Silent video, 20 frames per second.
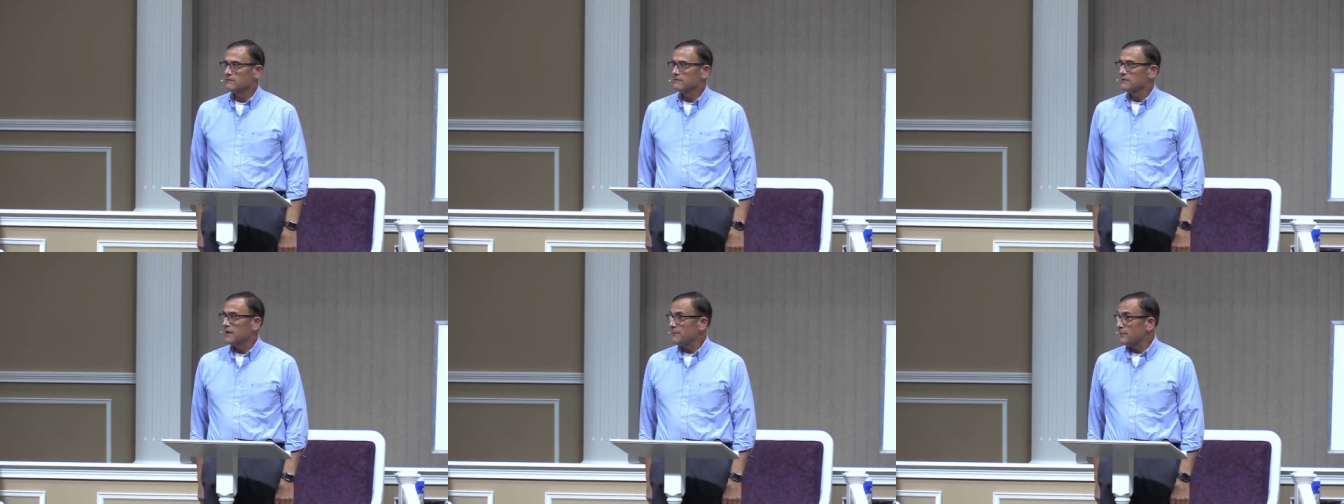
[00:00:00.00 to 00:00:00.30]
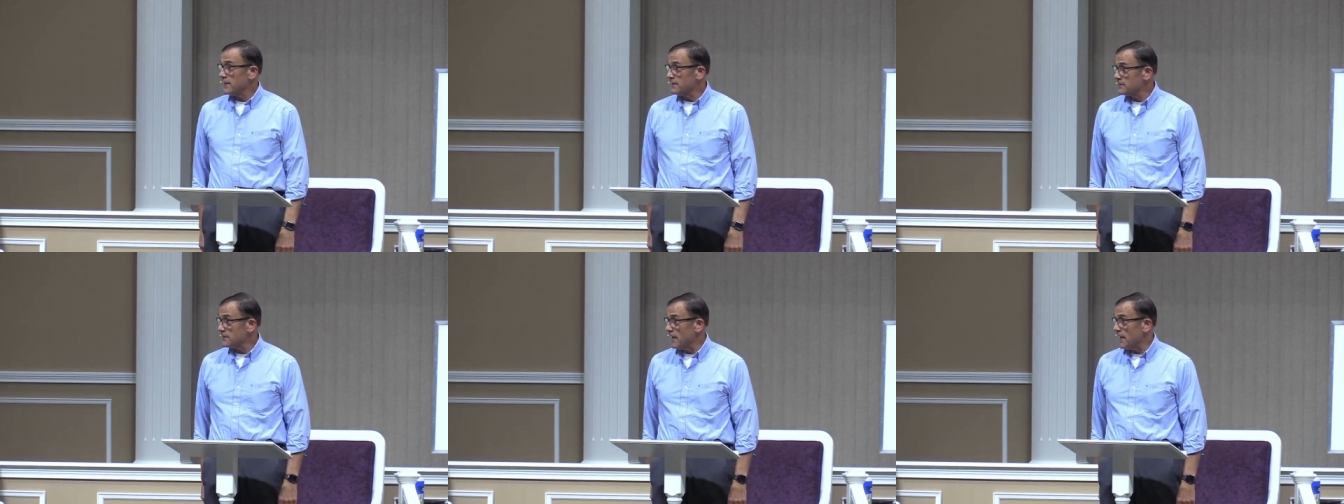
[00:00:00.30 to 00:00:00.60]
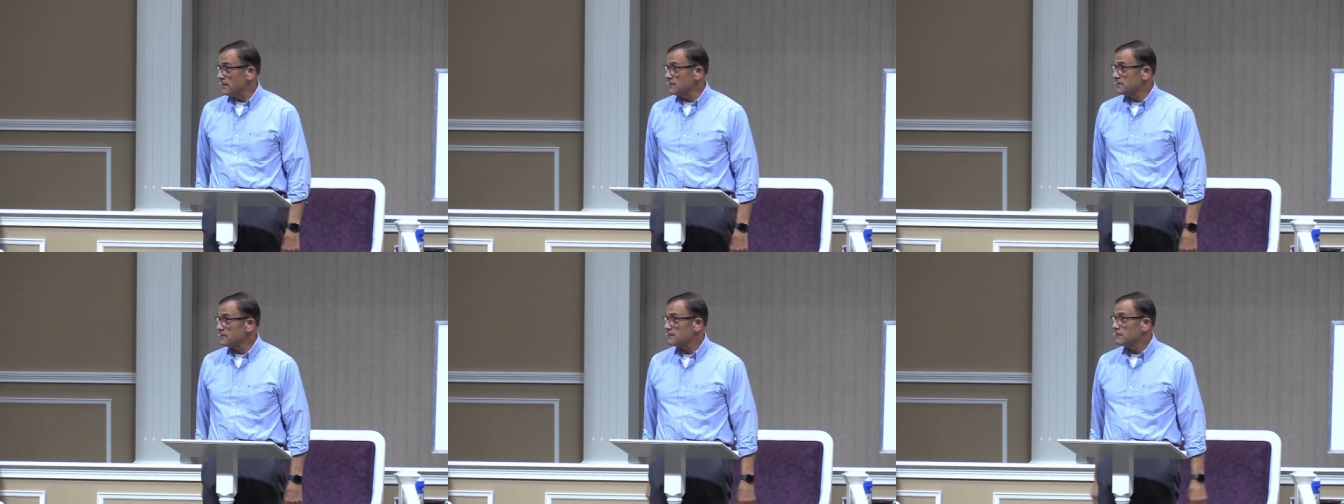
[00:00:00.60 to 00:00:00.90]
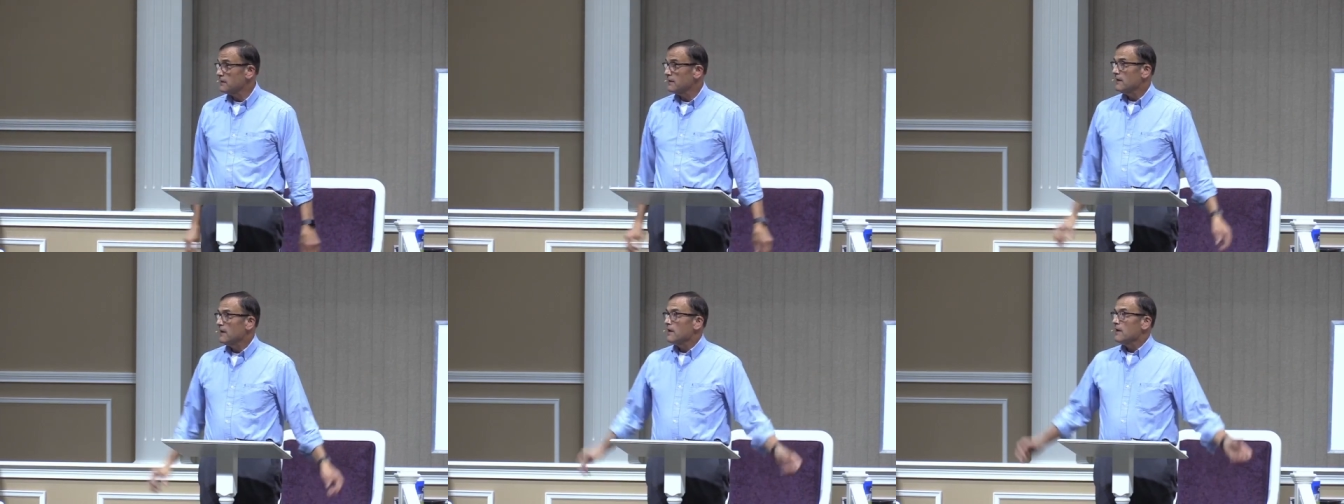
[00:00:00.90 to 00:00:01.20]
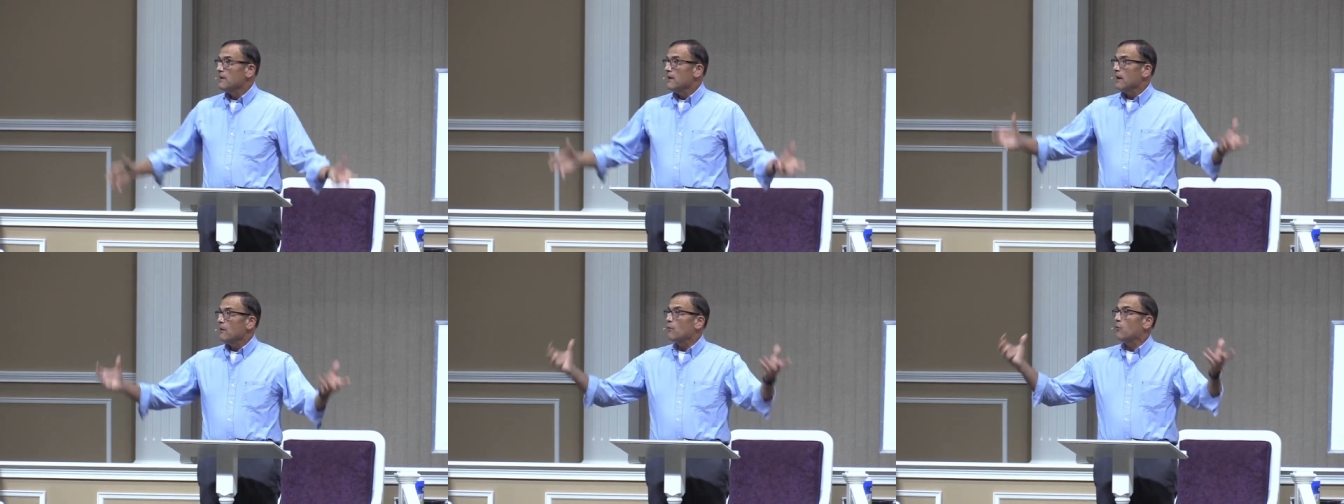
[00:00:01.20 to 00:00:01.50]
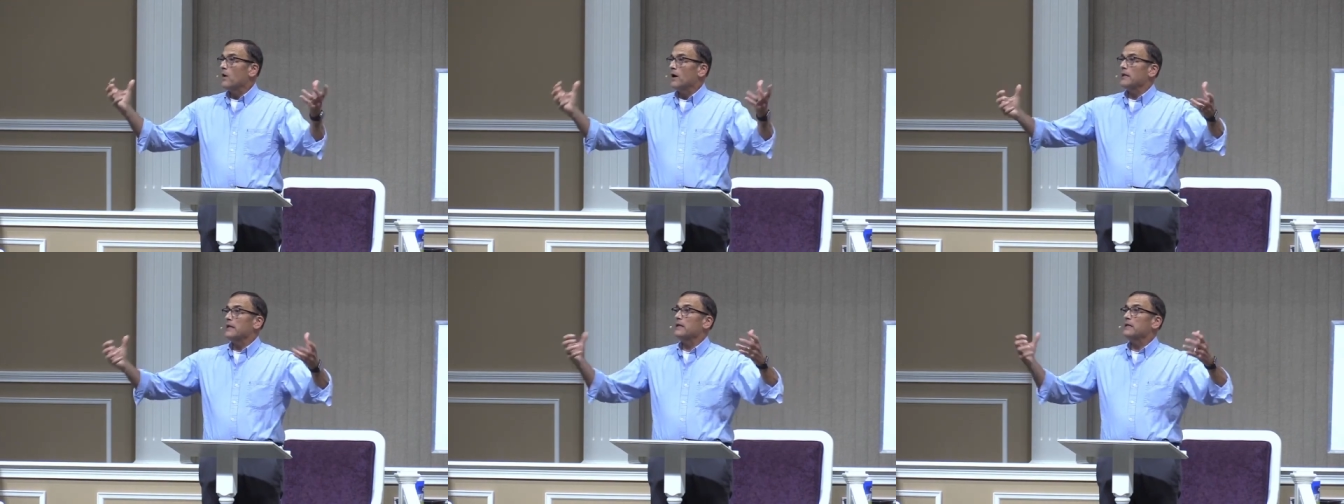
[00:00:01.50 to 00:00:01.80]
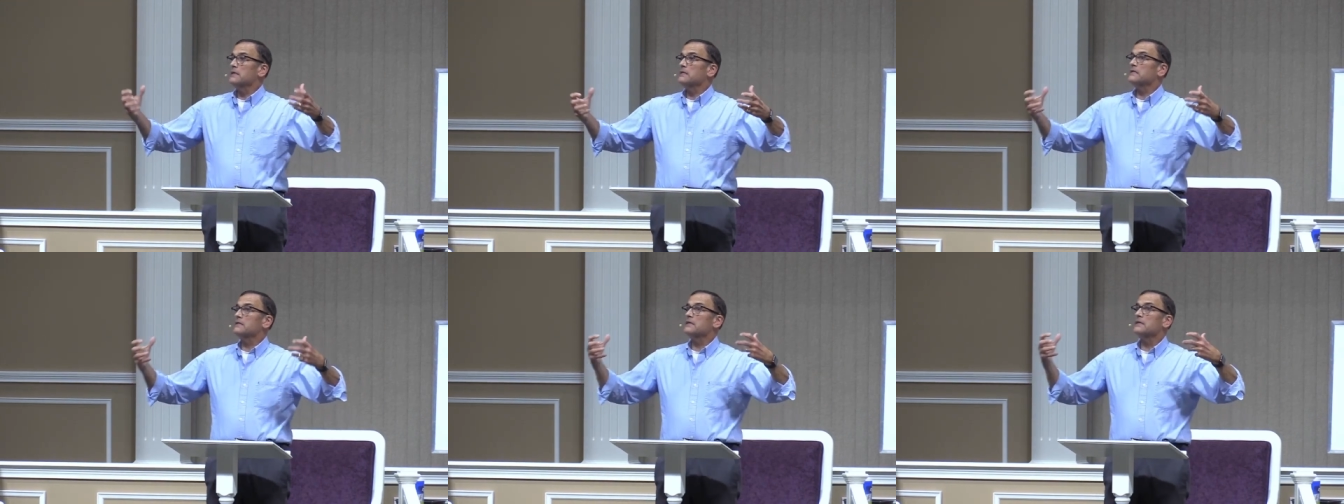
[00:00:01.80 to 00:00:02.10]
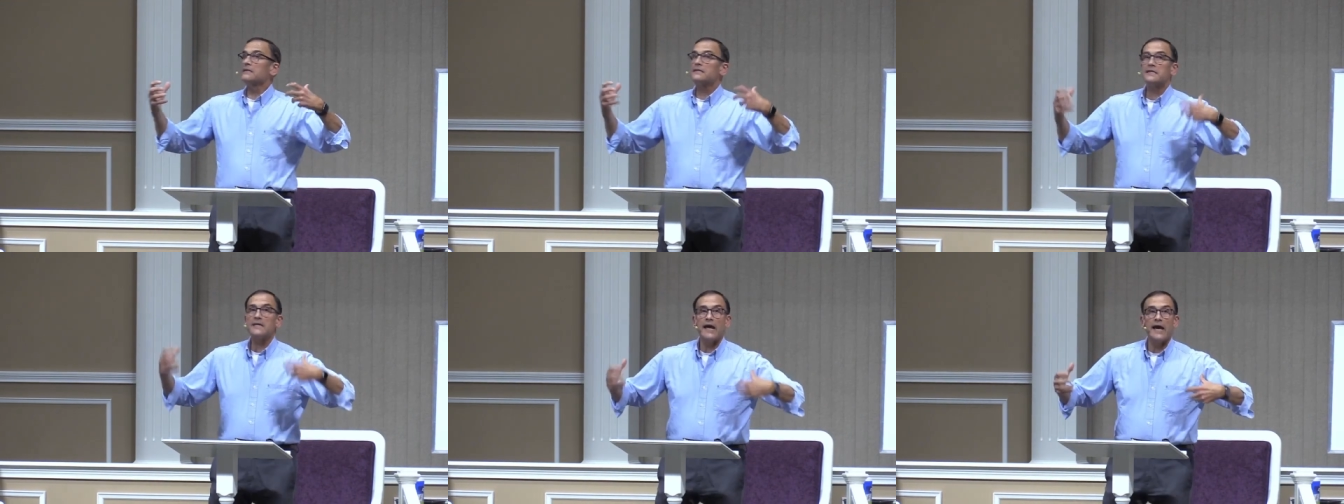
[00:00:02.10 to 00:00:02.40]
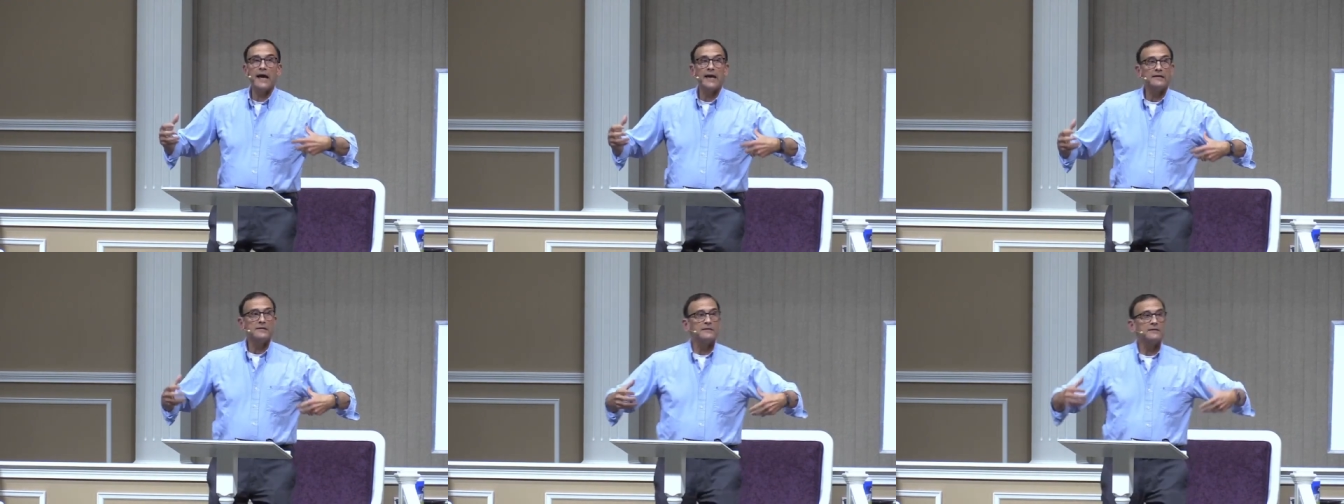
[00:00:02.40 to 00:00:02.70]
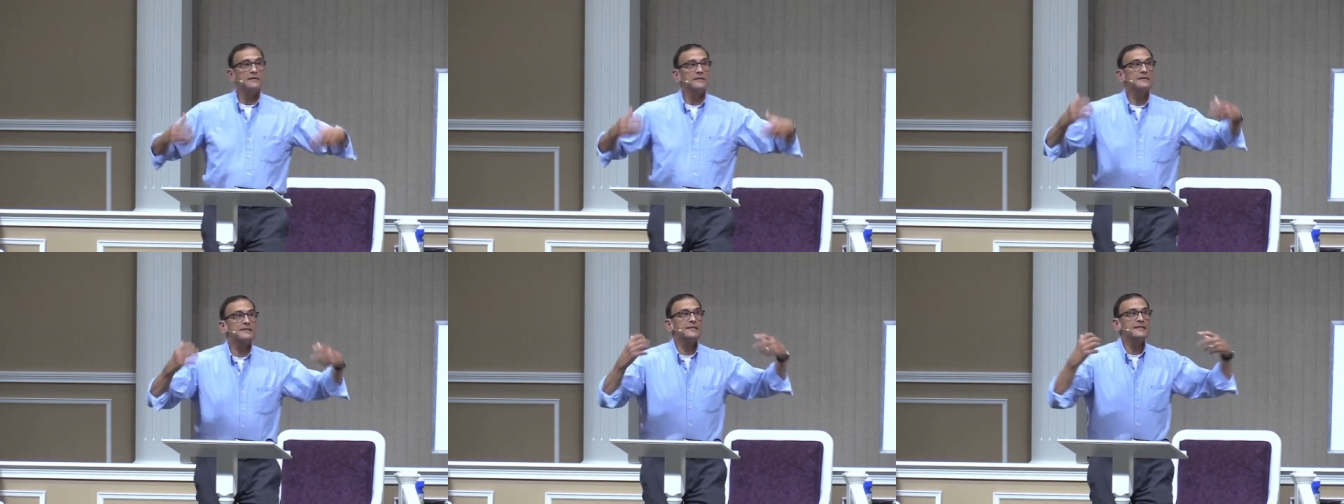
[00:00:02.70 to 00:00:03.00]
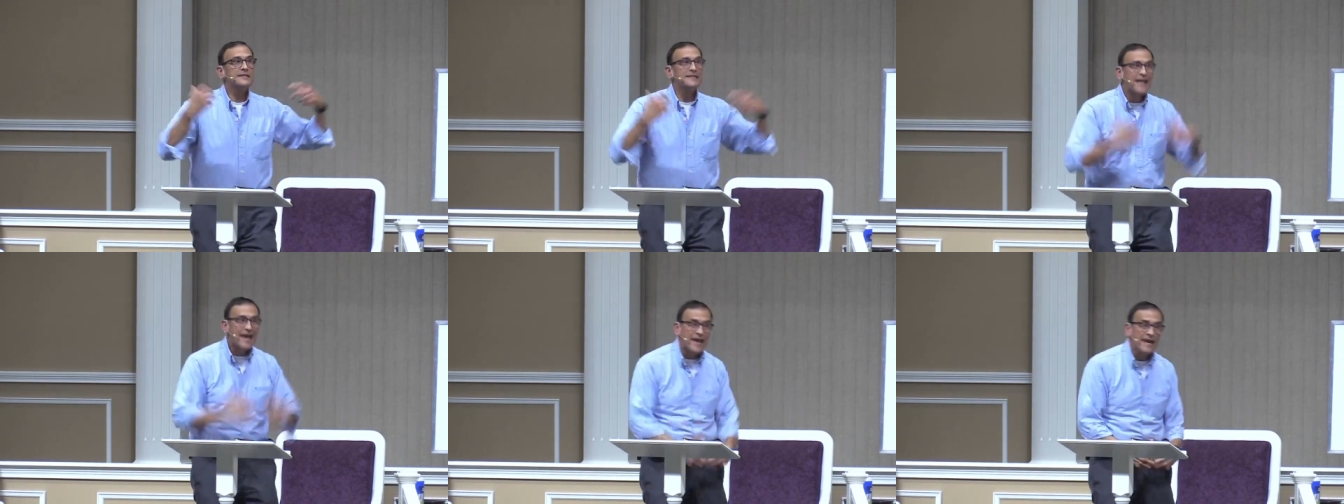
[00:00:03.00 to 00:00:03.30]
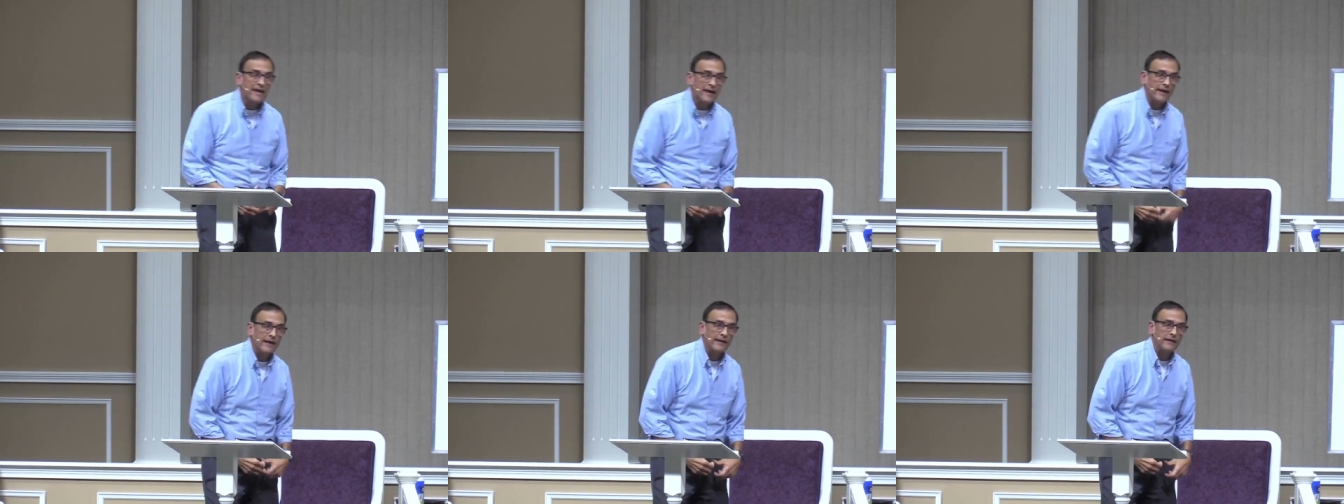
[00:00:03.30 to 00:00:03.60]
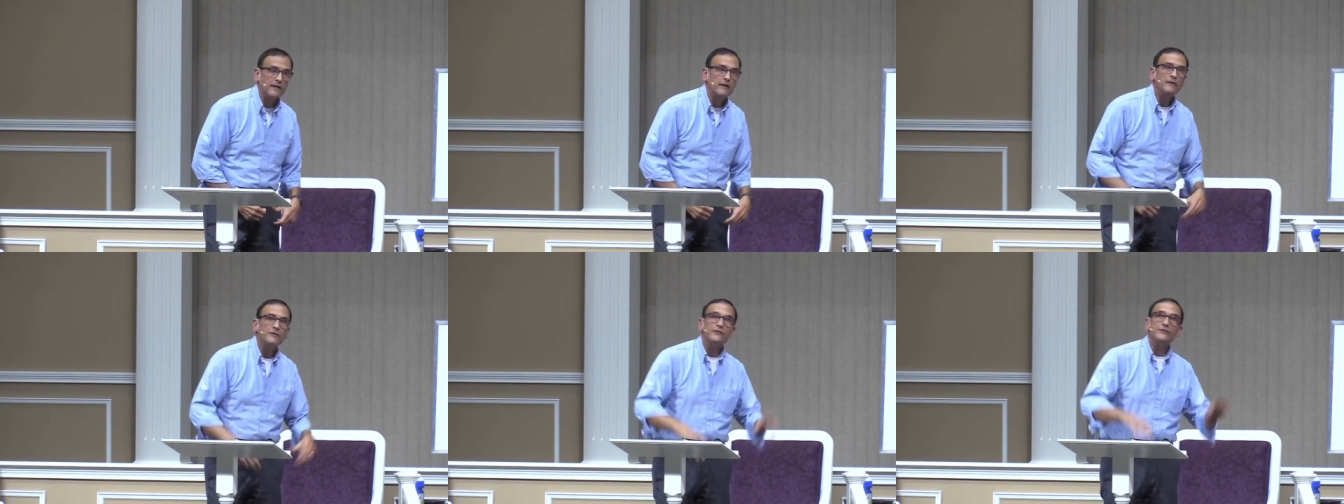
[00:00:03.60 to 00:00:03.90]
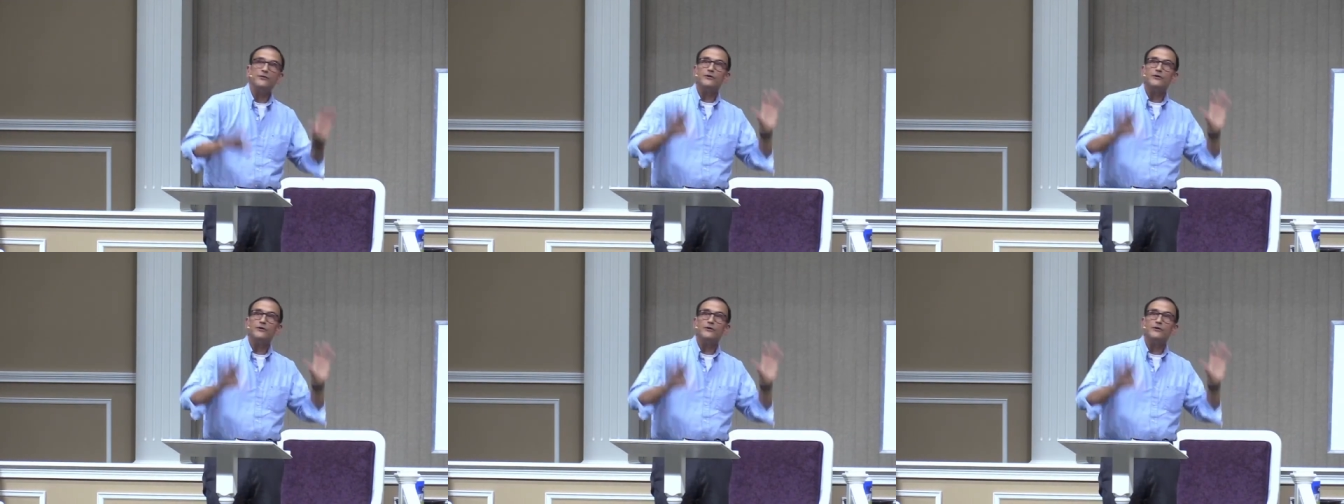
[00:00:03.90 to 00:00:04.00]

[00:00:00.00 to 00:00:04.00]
Does that make sense? What is the text saying